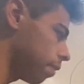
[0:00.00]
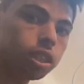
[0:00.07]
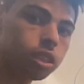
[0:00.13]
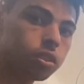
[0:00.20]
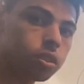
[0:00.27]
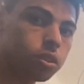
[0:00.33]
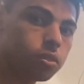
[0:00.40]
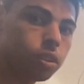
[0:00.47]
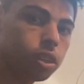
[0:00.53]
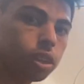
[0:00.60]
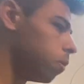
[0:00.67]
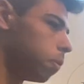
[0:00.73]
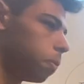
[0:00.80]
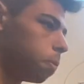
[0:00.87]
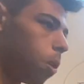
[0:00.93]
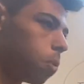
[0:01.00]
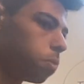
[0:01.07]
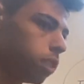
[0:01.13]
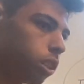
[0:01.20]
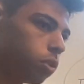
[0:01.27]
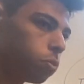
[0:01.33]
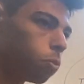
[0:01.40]
either. You won't
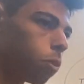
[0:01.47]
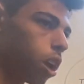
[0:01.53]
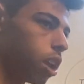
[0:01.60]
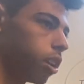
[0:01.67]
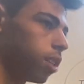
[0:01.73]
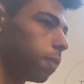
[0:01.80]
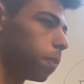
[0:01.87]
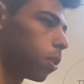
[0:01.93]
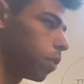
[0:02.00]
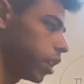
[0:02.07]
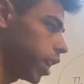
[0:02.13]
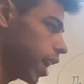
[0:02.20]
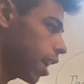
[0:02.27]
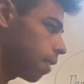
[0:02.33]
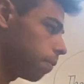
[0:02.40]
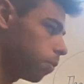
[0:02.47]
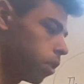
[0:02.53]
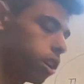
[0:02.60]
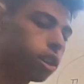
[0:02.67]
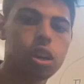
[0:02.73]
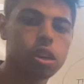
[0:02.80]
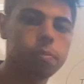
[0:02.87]
need one if you already have
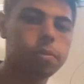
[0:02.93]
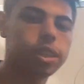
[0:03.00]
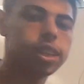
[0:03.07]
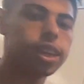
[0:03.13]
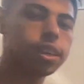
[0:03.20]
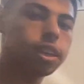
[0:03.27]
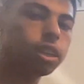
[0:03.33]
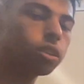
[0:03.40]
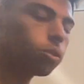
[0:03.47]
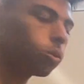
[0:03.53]
one on the beginning,